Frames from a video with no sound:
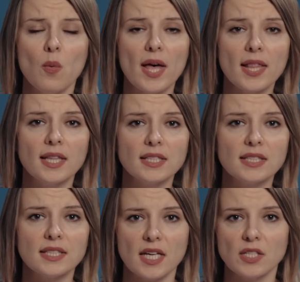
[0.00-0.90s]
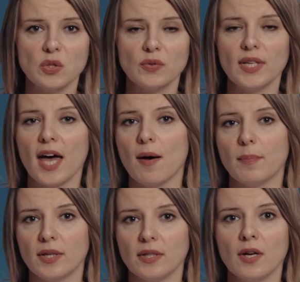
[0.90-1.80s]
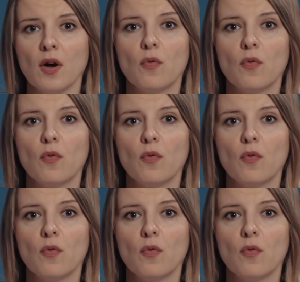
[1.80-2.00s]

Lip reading: When this catastrophe happened,